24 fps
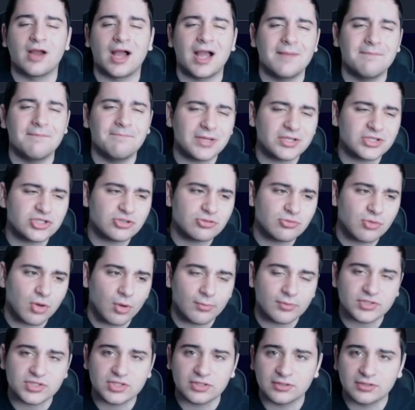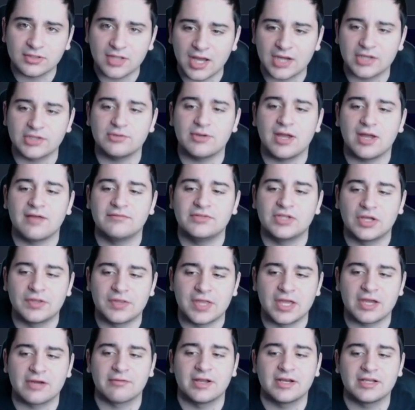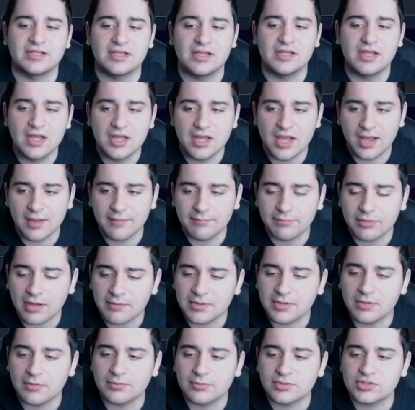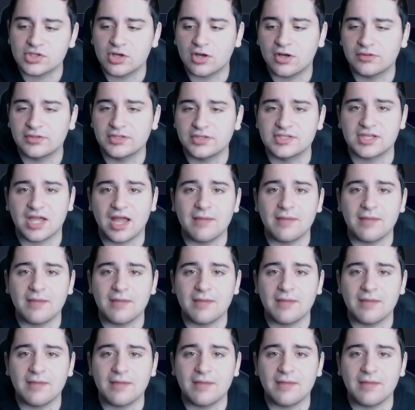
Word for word: I bet you almost a lot of you have done that already, and probably almost all of these.